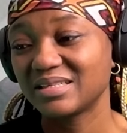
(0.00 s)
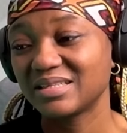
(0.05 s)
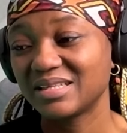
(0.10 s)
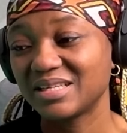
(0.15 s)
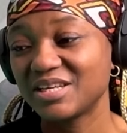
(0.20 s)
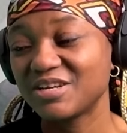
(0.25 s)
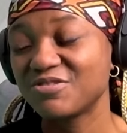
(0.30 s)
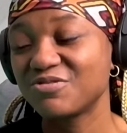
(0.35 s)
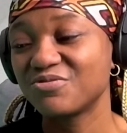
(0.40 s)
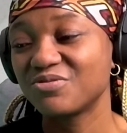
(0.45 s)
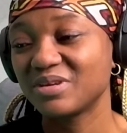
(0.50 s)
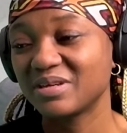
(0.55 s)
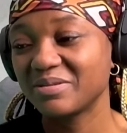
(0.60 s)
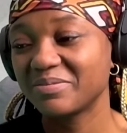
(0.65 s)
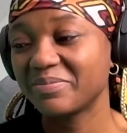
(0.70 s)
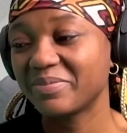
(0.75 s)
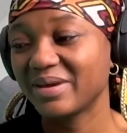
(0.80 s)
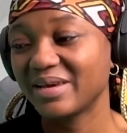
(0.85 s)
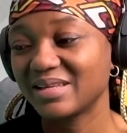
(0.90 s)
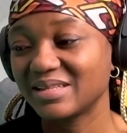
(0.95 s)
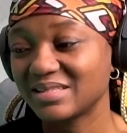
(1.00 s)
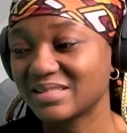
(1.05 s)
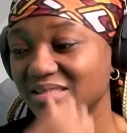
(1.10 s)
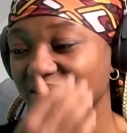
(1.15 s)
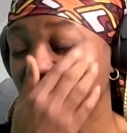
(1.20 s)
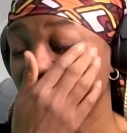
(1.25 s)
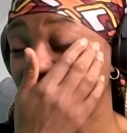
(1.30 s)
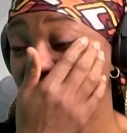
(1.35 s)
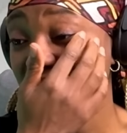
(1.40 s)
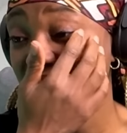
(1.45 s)
Did he really paint
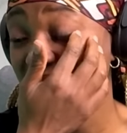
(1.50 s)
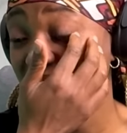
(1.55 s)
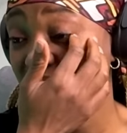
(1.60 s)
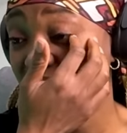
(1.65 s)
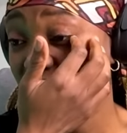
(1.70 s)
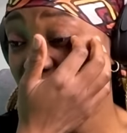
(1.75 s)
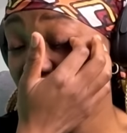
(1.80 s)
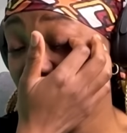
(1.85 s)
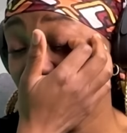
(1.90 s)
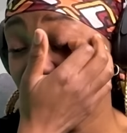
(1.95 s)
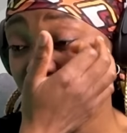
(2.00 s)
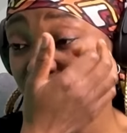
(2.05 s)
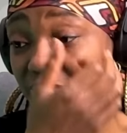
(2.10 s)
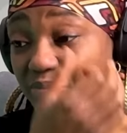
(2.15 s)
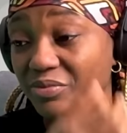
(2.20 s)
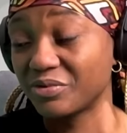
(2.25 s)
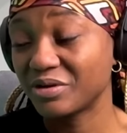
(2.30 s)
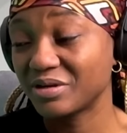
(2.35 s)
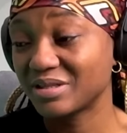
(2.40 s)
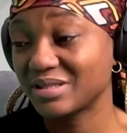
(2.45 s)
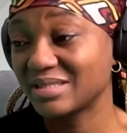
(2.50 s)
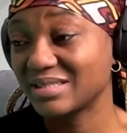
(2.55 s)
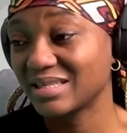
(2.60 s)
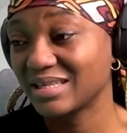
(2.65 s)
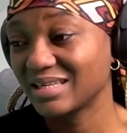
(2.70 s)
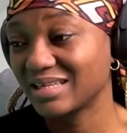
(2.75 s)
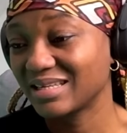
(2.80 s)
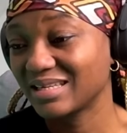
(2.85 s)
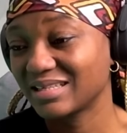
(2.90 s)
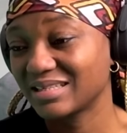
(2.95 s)
these? These are
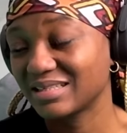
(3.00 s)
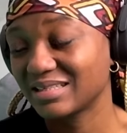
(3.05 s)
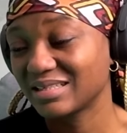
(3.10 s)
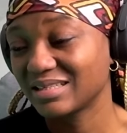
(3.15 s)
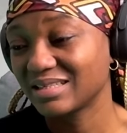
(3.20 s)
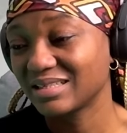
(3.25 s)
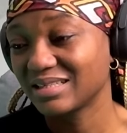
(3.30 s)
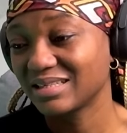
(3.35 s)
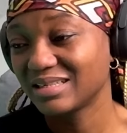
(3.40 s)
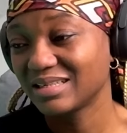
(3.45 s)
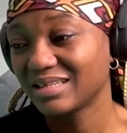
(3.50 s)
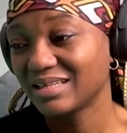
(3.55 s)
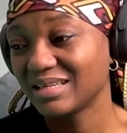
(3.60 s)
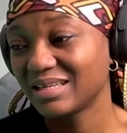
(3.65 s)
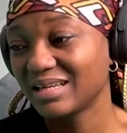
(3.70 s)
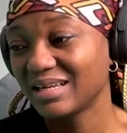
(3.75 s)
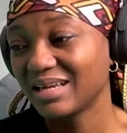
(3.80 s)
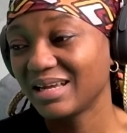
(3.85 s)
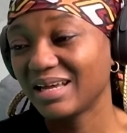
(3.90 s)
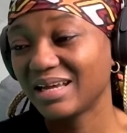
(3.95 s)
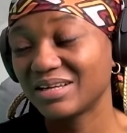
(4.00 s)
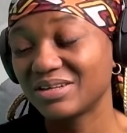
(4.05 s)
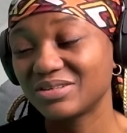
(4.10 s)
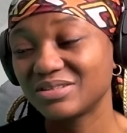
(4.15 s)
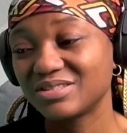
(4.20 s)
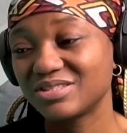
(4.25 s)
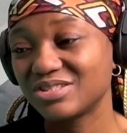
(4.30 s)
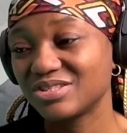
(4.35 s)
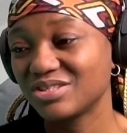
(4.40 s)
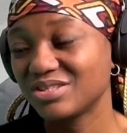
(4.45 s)
breathtaking.
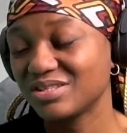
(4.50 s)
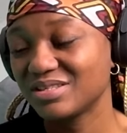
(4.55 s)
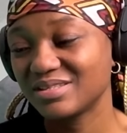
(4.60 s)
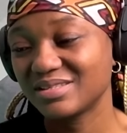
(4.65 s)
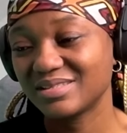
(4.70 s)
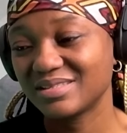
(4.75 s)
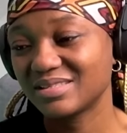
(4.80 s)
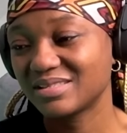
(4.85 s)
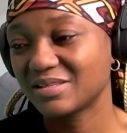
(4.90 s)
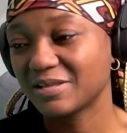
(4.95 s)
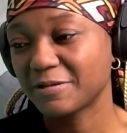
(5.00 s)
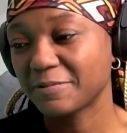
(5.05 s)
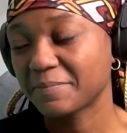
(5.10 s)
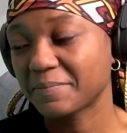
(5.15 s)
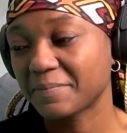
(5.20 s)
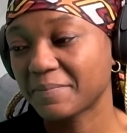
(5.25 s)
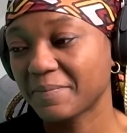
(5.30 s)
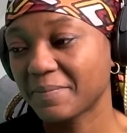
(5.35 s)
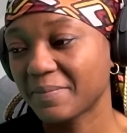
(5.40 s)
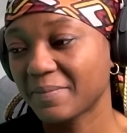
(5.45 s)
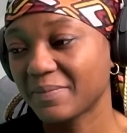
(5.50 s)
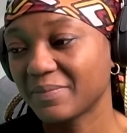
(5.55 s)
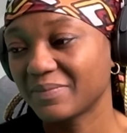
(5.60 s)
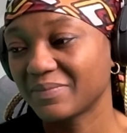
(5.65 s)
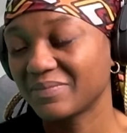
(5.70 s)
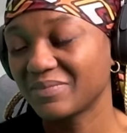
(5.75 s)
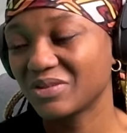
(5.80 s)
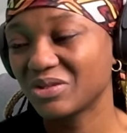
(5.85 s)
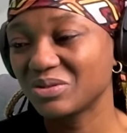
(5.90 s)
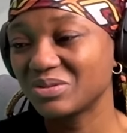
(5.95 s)
And geez,
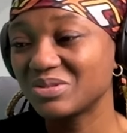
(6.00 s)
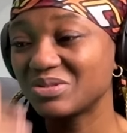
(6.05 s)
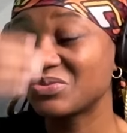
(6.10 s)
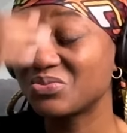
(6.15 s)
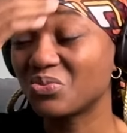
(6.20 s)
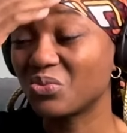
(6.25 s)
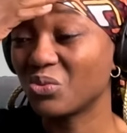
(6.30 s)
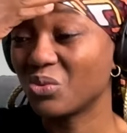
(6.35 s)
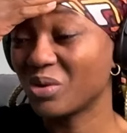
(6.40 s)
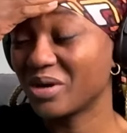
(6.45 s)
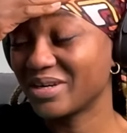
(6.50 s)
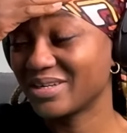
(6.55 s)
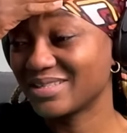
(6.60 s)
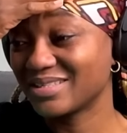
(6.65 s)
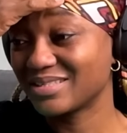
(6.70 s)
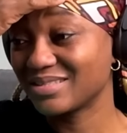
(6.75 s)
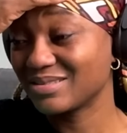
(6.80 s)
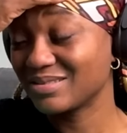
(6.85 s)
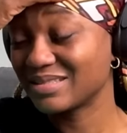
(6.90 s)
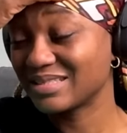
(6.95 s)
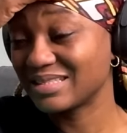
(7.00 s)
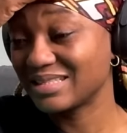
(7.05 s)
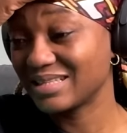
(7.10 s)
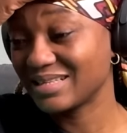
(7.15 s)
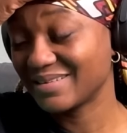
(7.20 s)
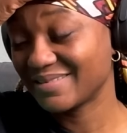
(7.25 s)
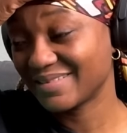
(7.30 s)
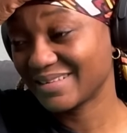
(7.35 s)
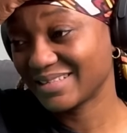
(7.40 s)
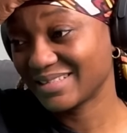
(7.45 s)
those words, those
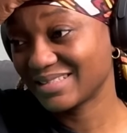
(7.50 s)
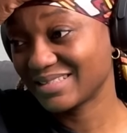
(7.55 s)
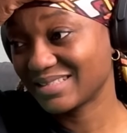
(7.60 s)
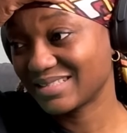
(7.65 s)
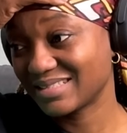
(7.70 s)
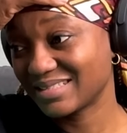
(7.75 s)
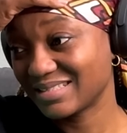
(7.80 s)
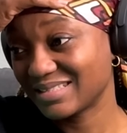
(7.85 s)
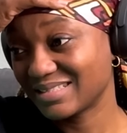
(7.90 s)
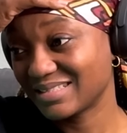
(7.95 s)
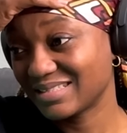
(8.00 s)
lyrics,